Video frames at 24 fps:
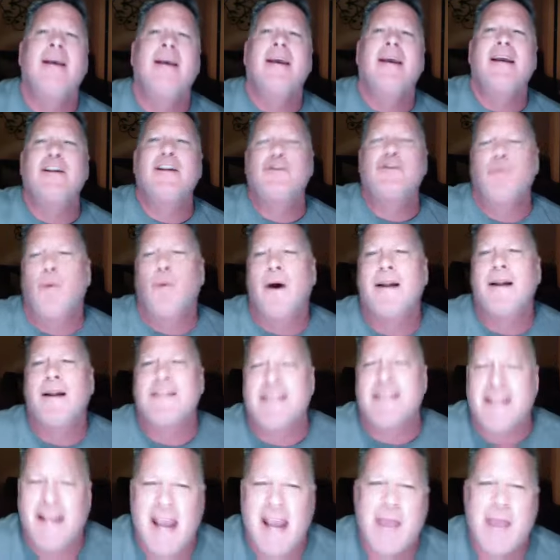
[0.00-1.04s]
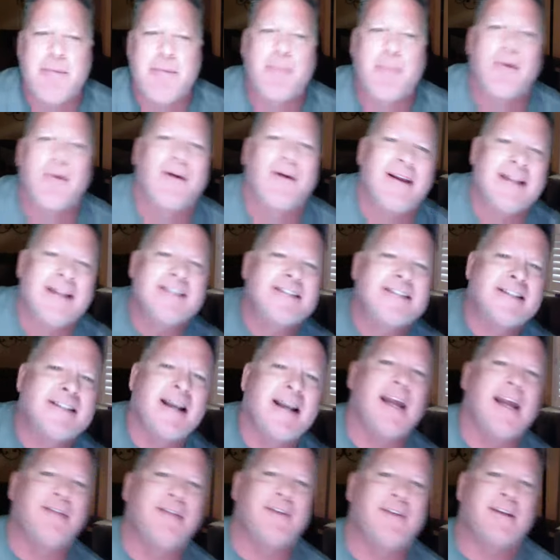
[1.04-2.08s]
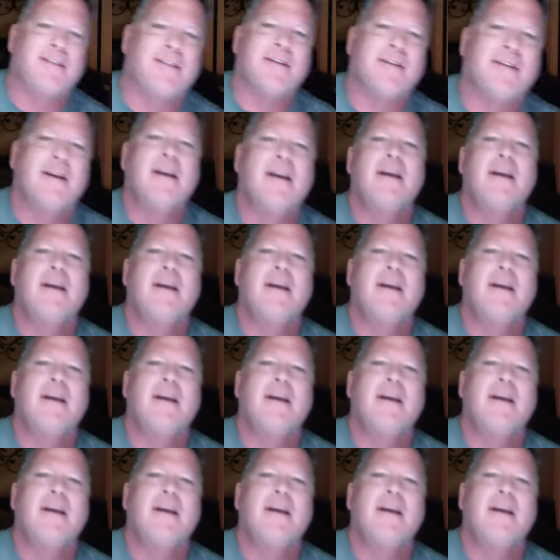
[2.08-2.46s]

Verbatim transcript: It's what's capable inside of us.